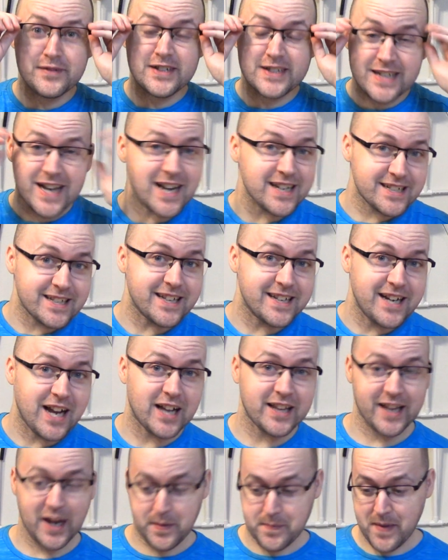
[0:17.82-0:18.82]
It's actually
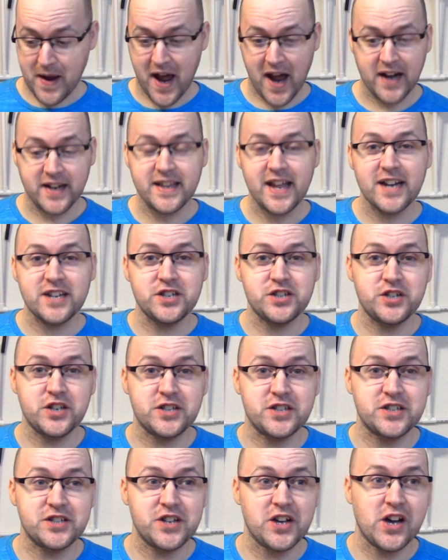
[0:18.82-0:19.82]
not that bad. That's
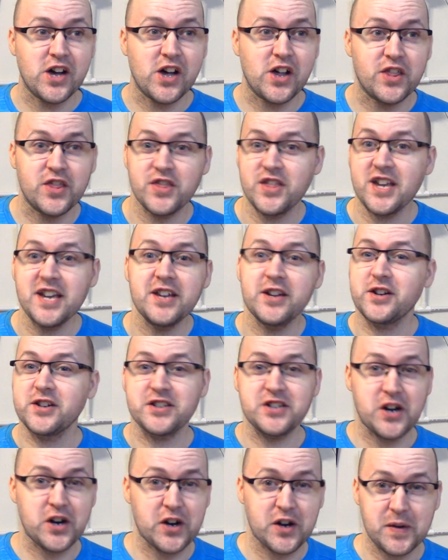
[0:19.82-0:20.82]
just a theater
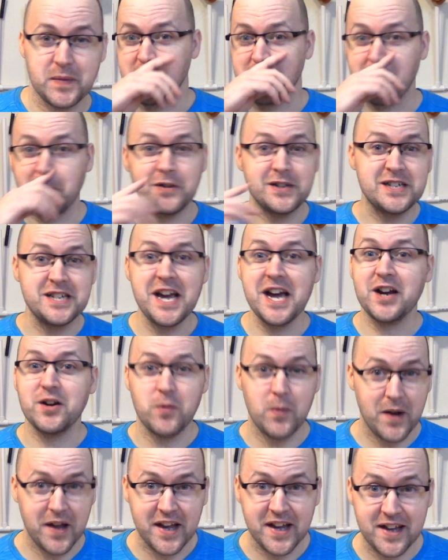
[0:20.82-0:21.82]
term for
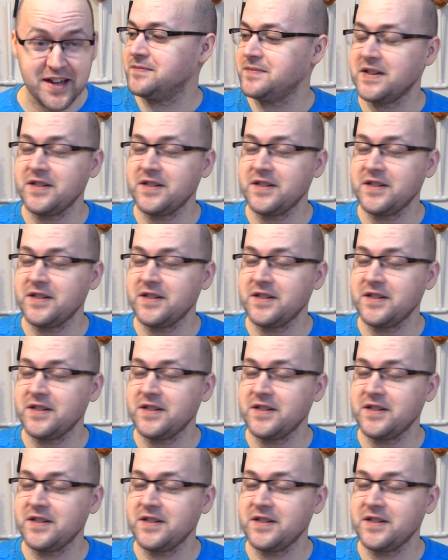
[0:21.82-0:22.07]
Tech Week.